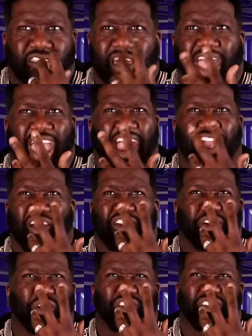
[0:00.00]
The air,
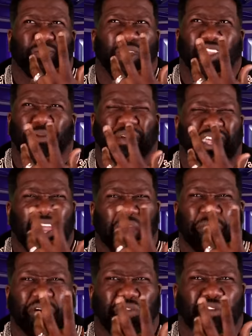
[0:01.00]
you don't smell them
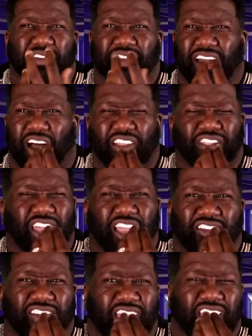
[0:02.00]
chemicals and all the
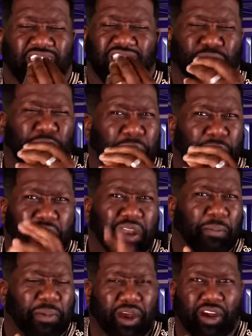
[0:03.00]
things that these people
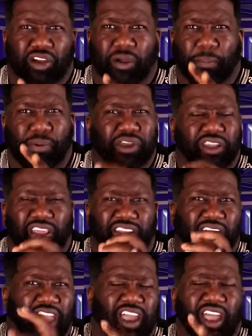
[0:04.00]
in America put
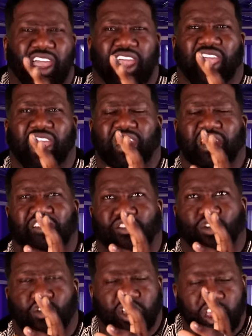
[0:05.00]
in the air. It is,
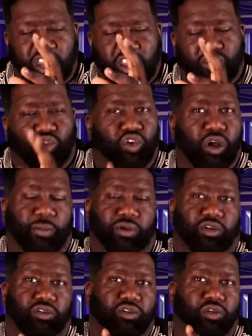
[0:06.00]
it is
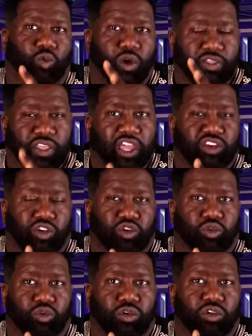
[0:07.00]
criminal what they
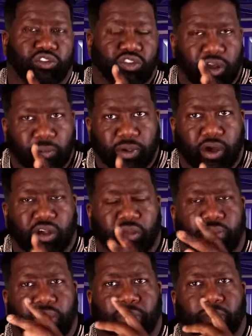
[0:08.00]
do to the
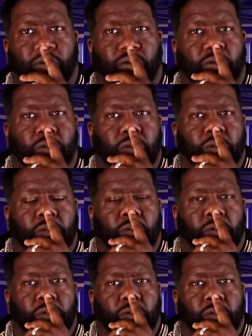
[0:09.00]
American people.
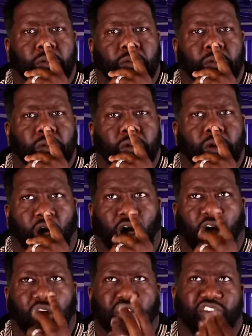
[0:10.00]

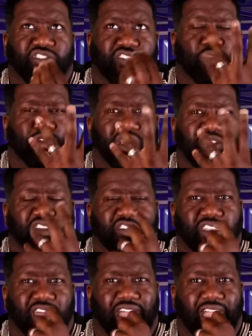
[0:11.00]
All the stuff they release
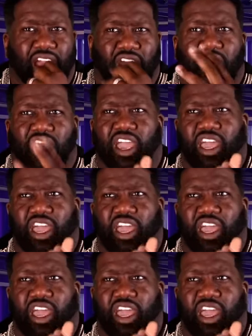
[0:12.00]
into the air.